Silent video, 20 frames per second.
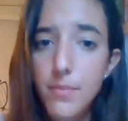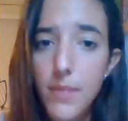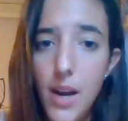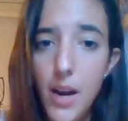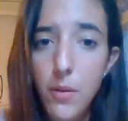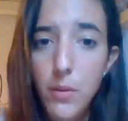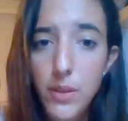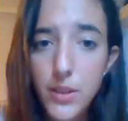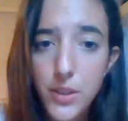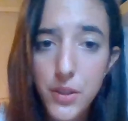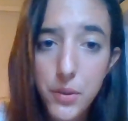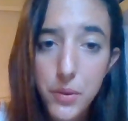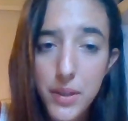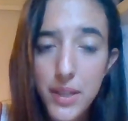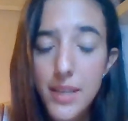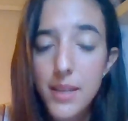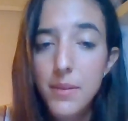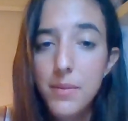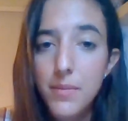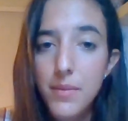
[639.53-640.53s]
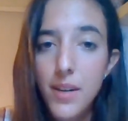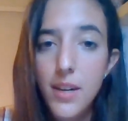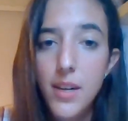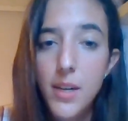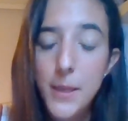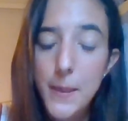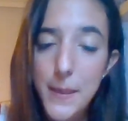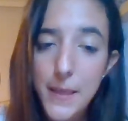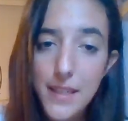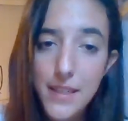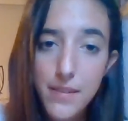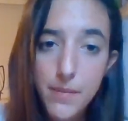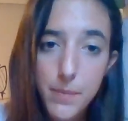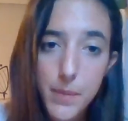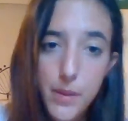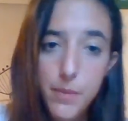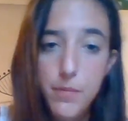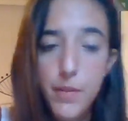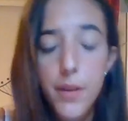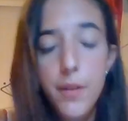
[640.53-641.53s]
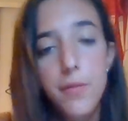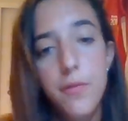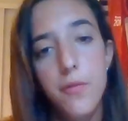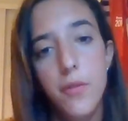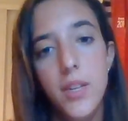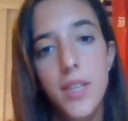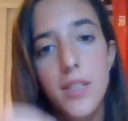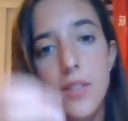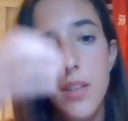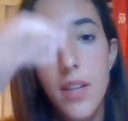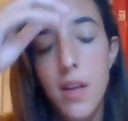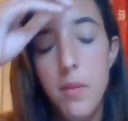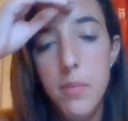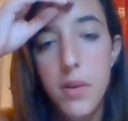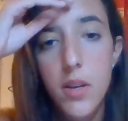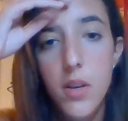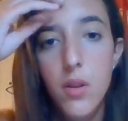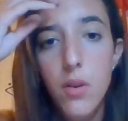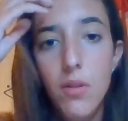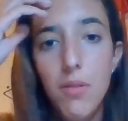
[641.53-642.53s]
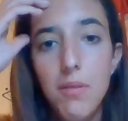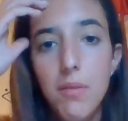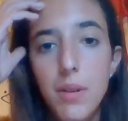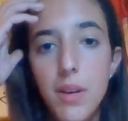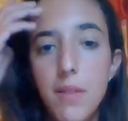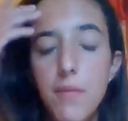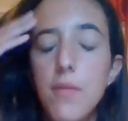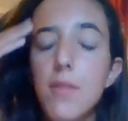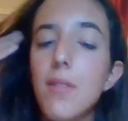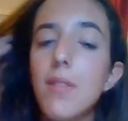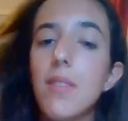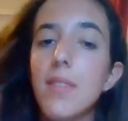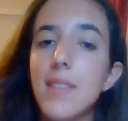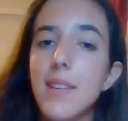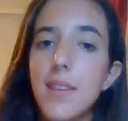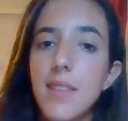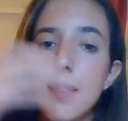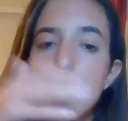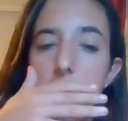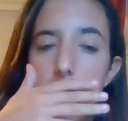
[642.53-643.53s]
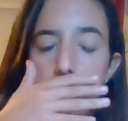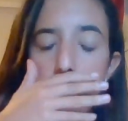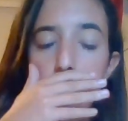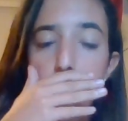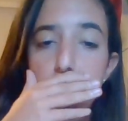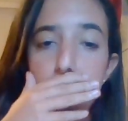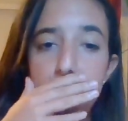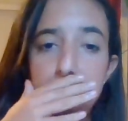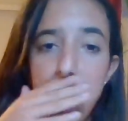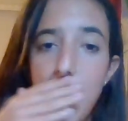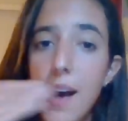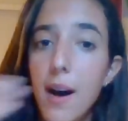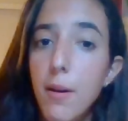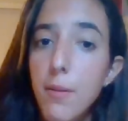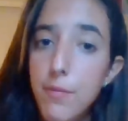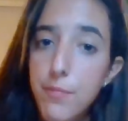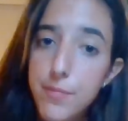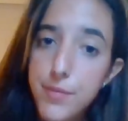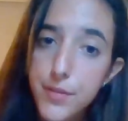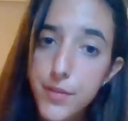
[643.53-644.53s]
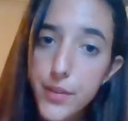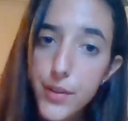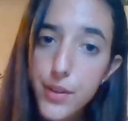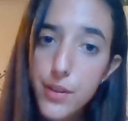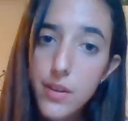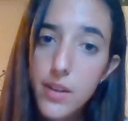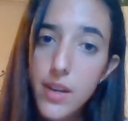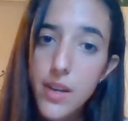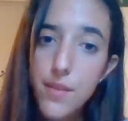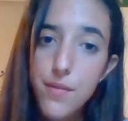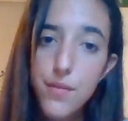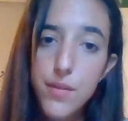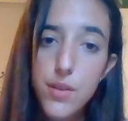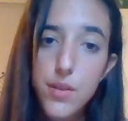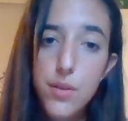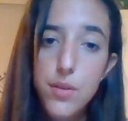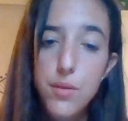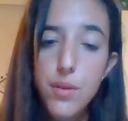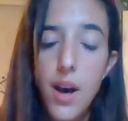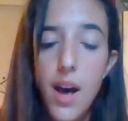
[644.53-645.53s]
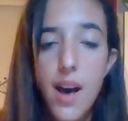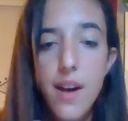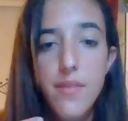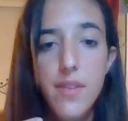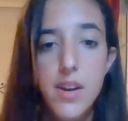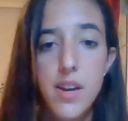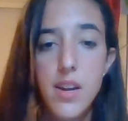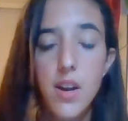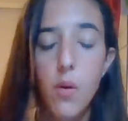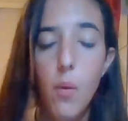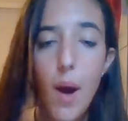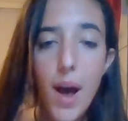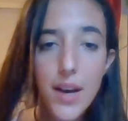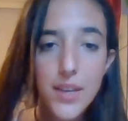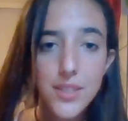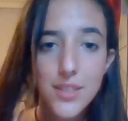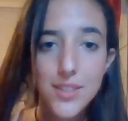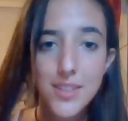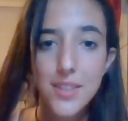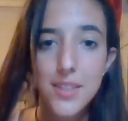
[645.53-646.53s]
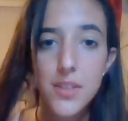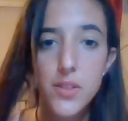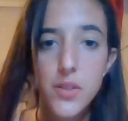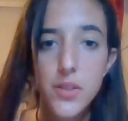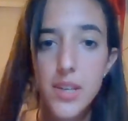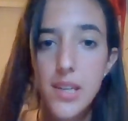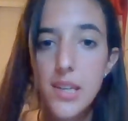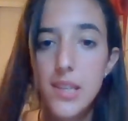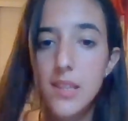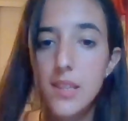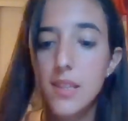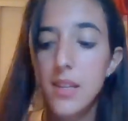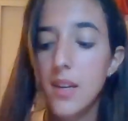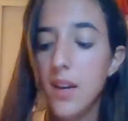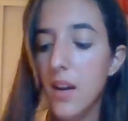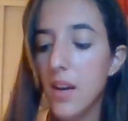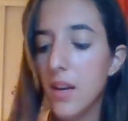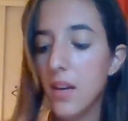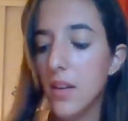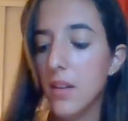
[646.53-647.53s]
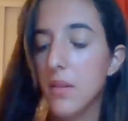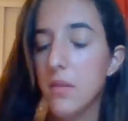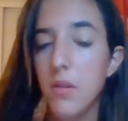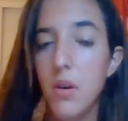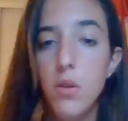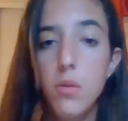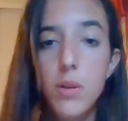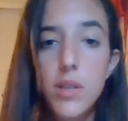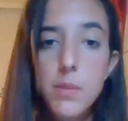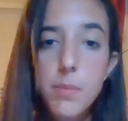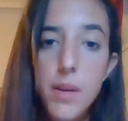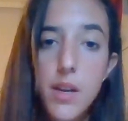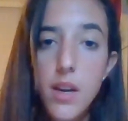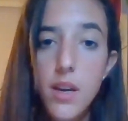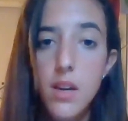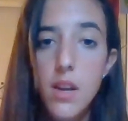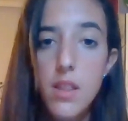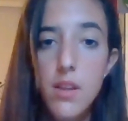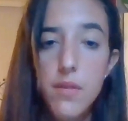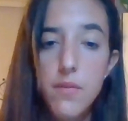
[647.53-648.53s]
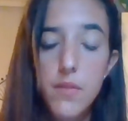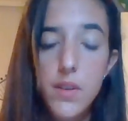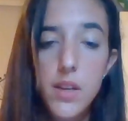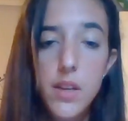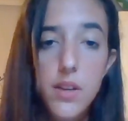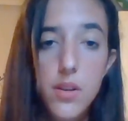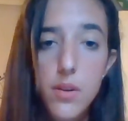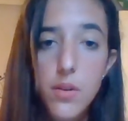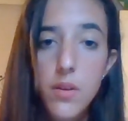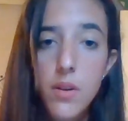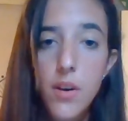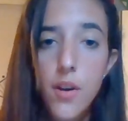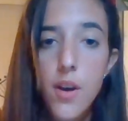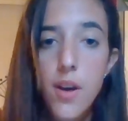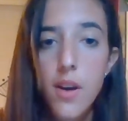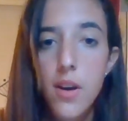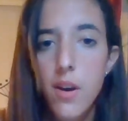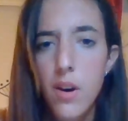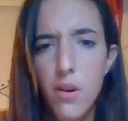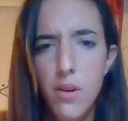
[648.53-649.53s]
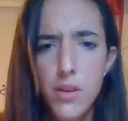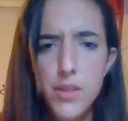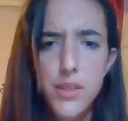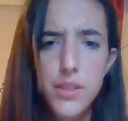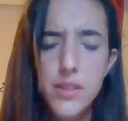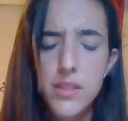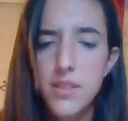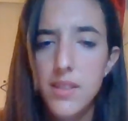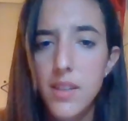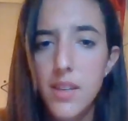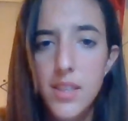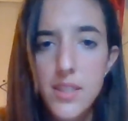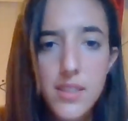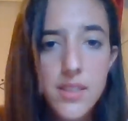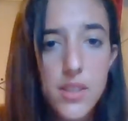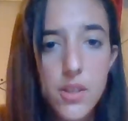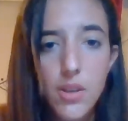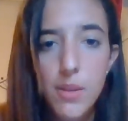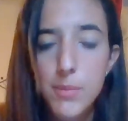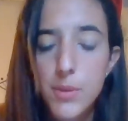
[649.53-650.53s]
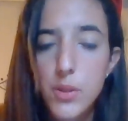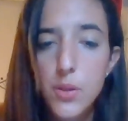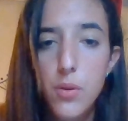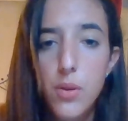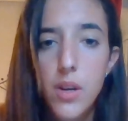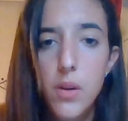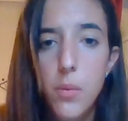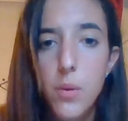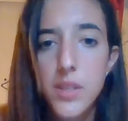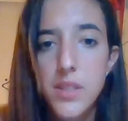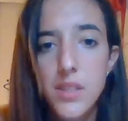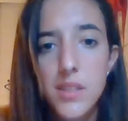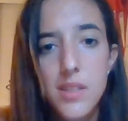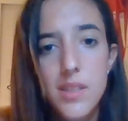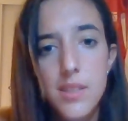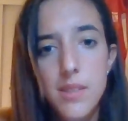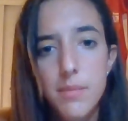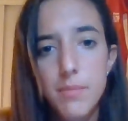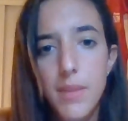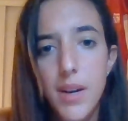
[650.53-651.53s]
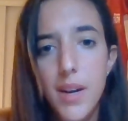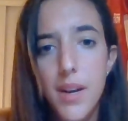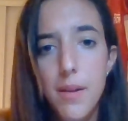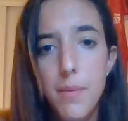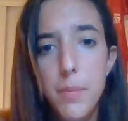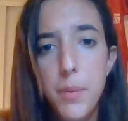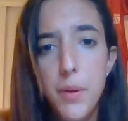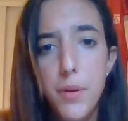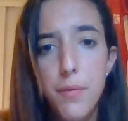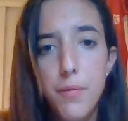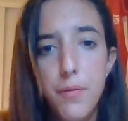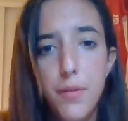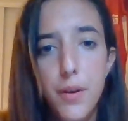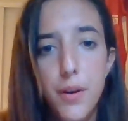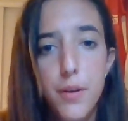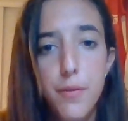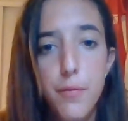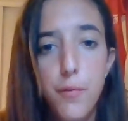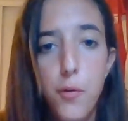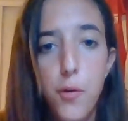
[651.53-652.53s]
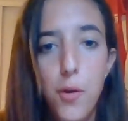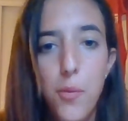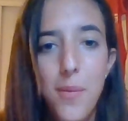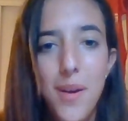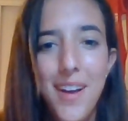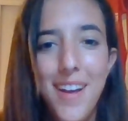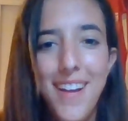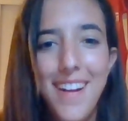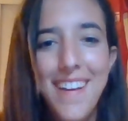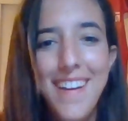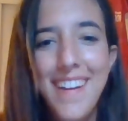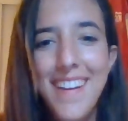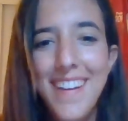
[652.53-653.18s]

I will do it. And but feel free to let me know if you think that was helpful. If you have any questions or anything, I can always make another video or just an Instagram story, which is my preferred format.